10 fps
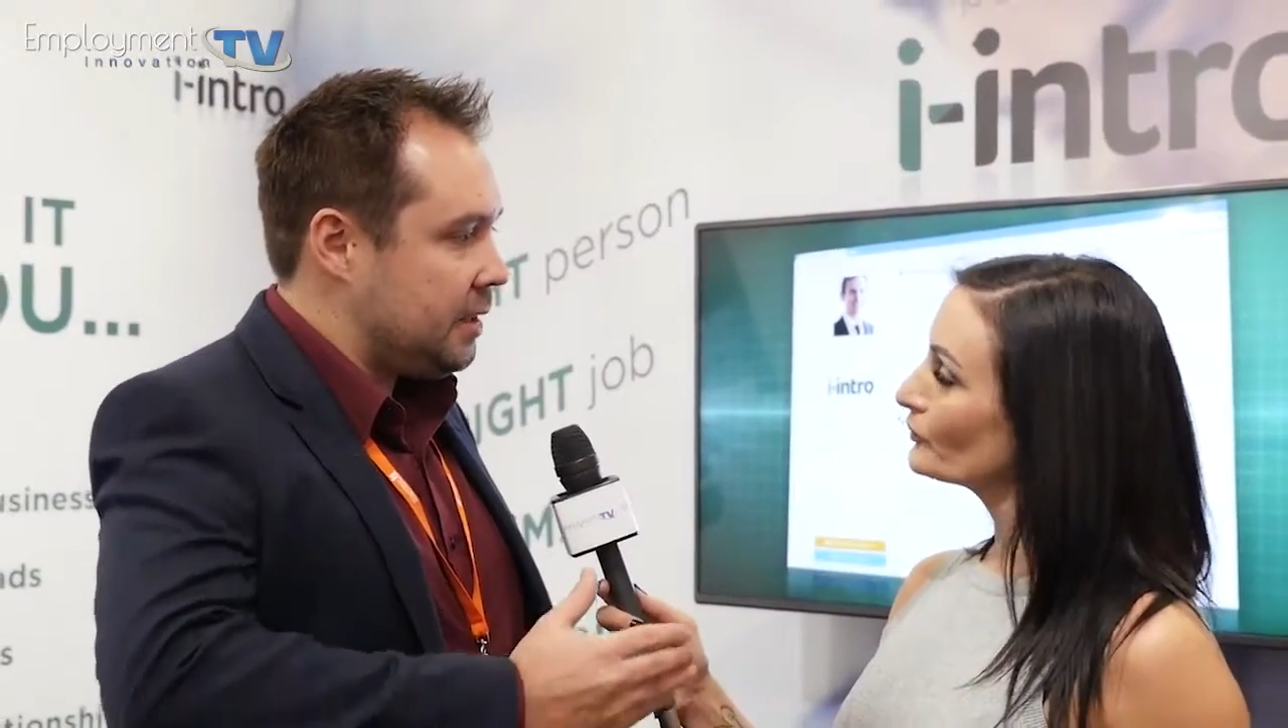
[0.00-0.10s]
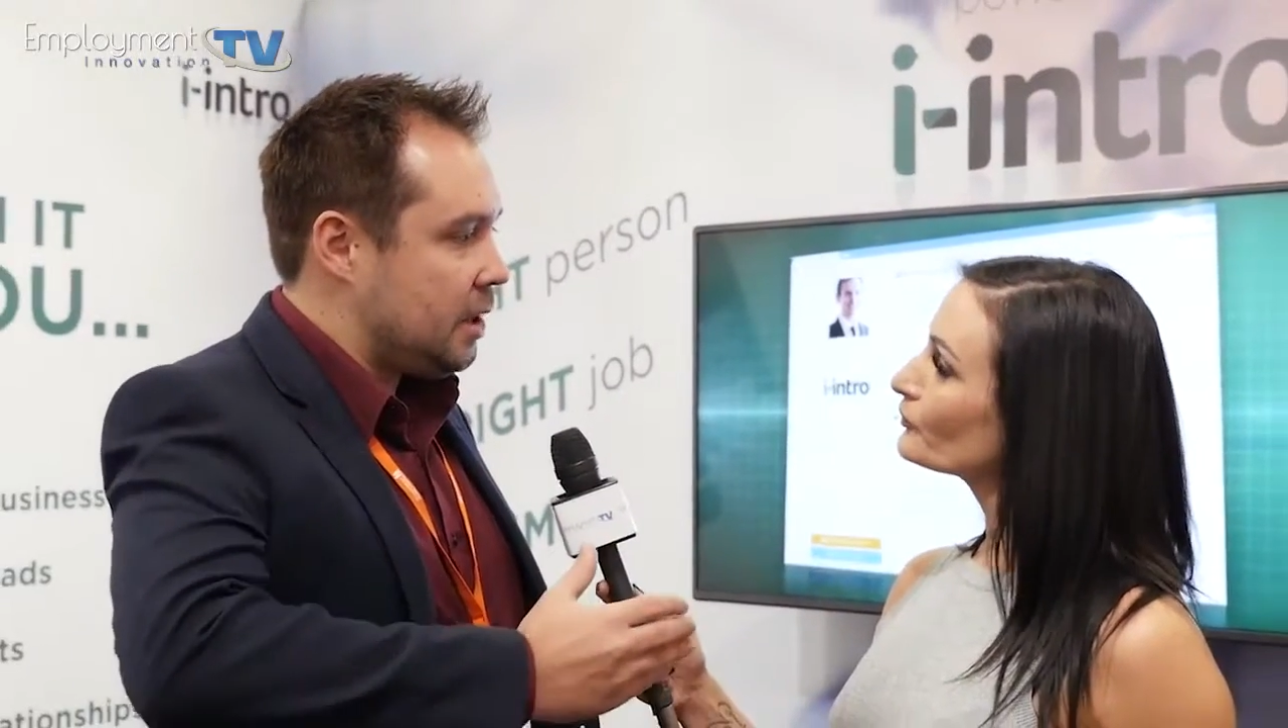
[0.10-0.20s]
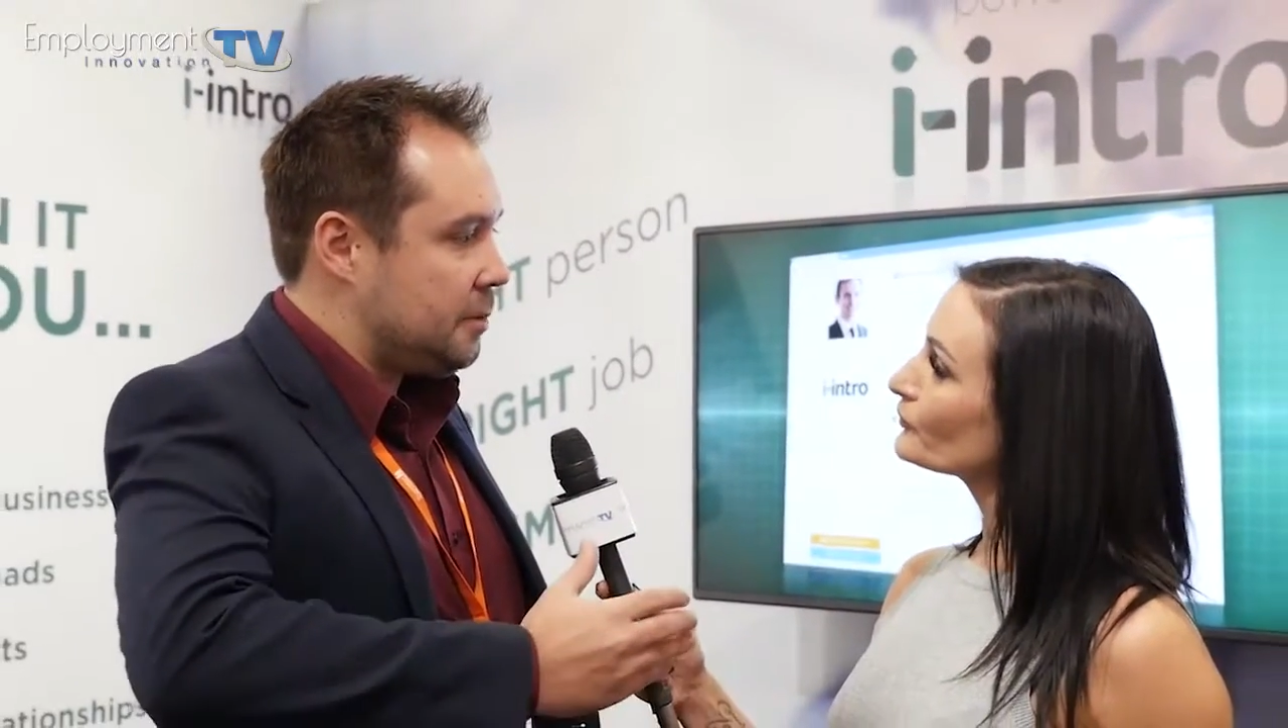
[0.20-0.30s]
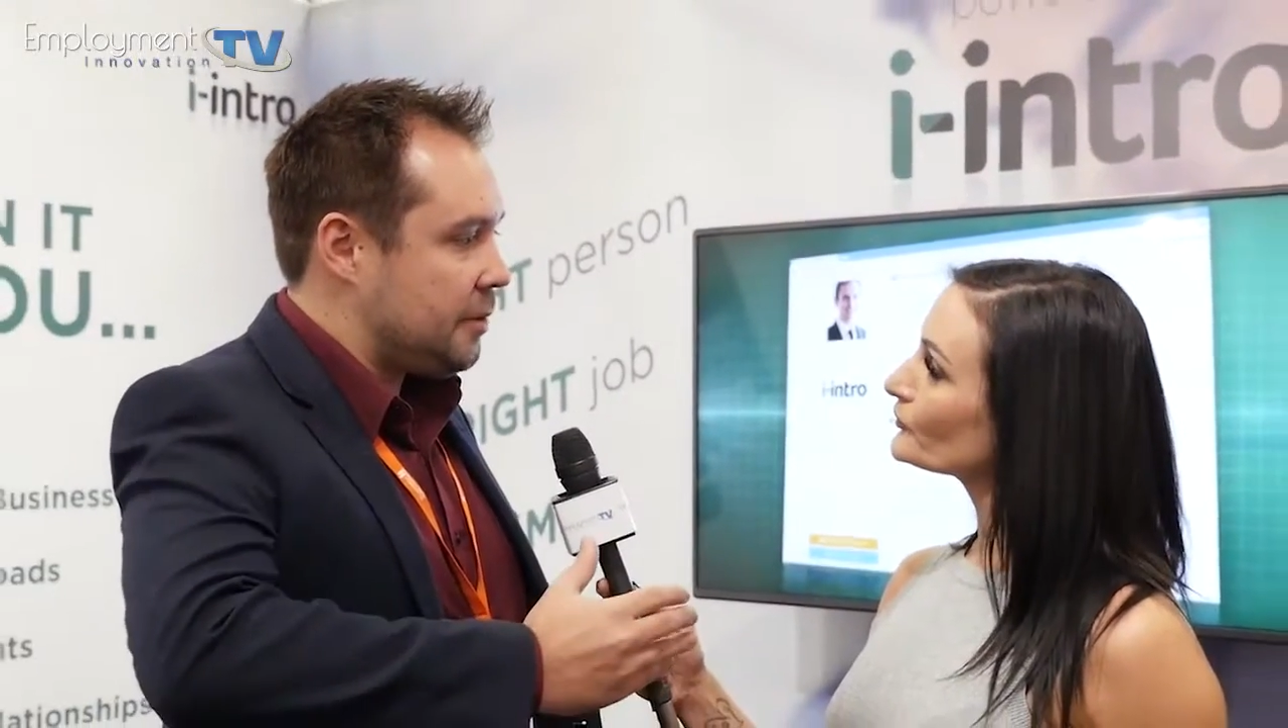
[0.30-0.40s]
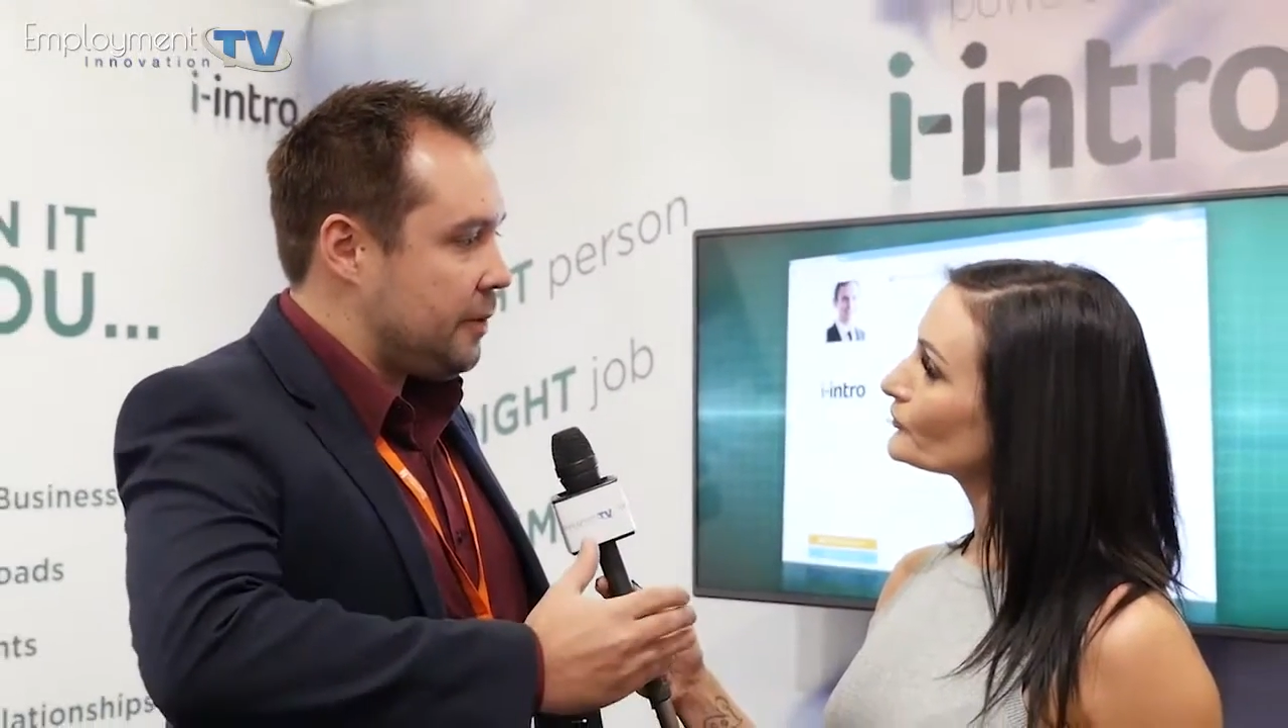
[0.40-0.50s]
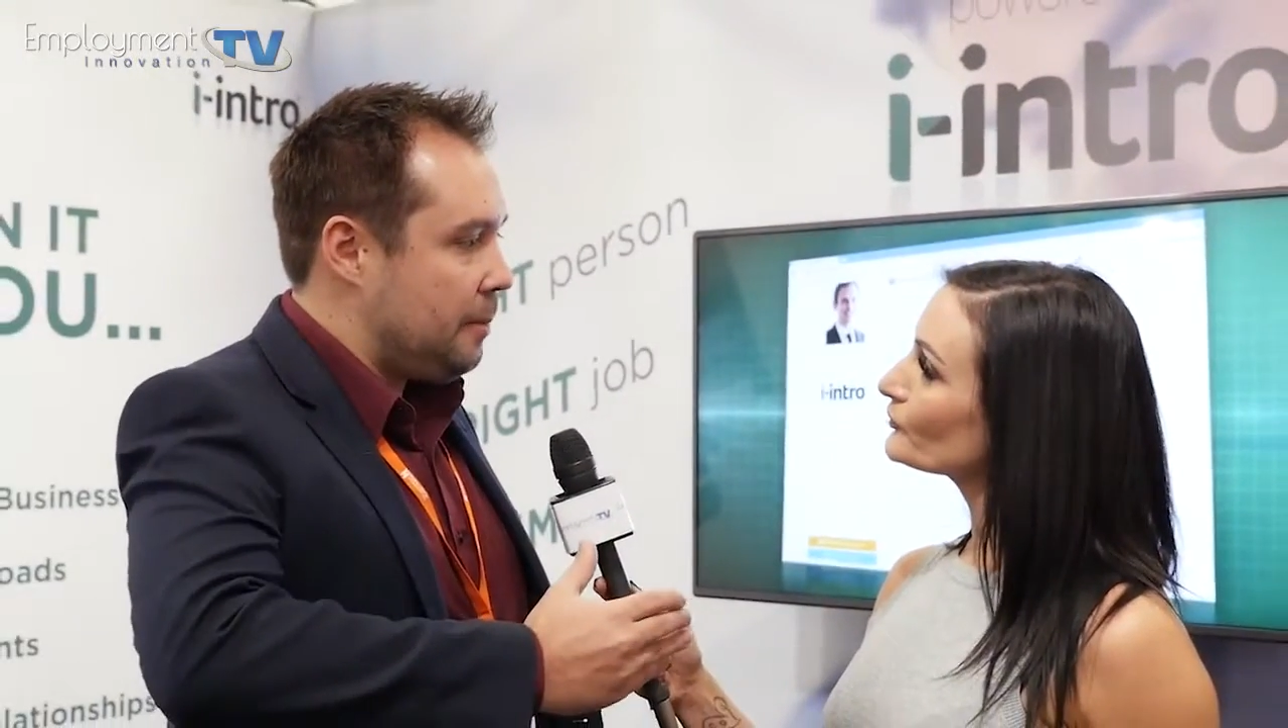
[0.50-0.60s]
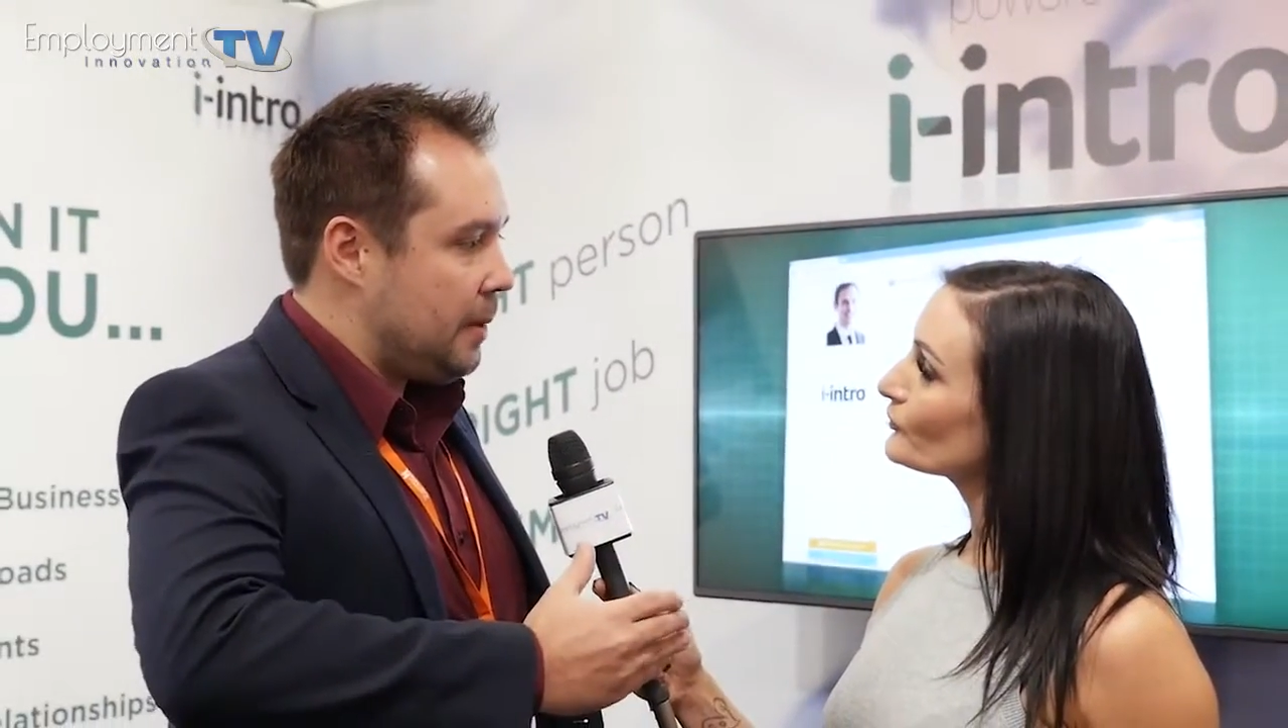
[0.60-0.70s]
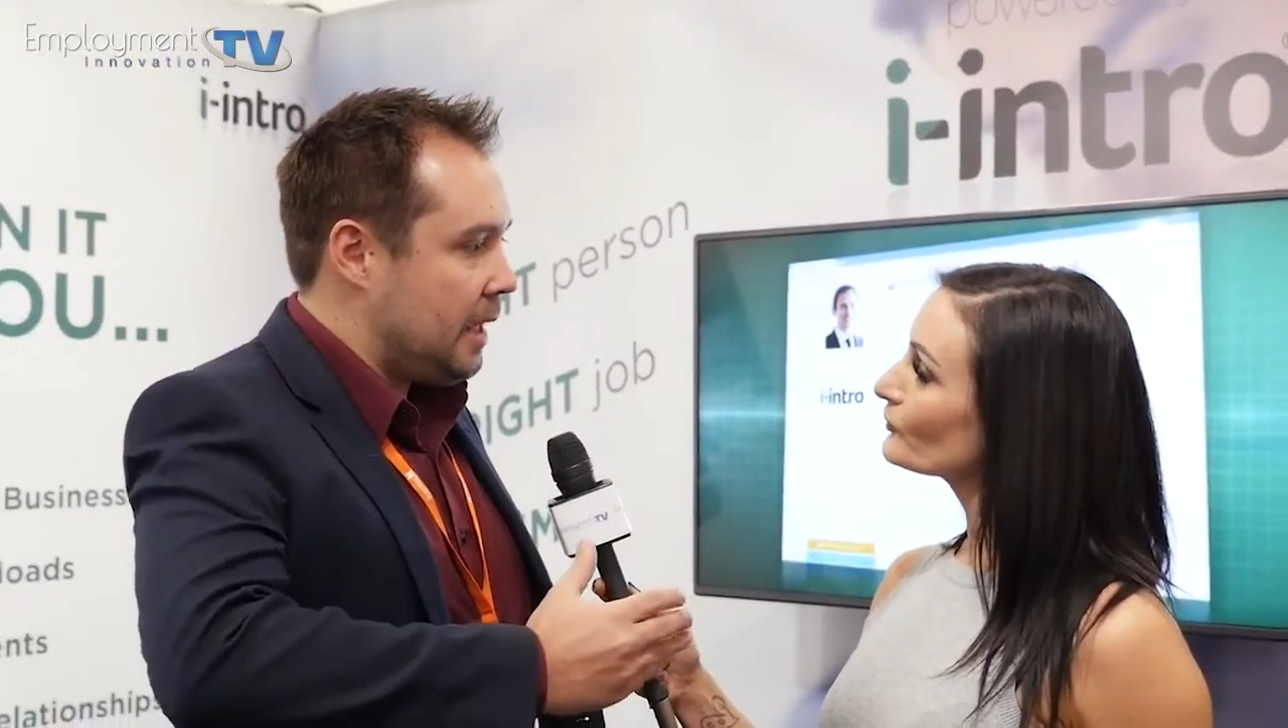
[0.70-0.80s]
in terms of them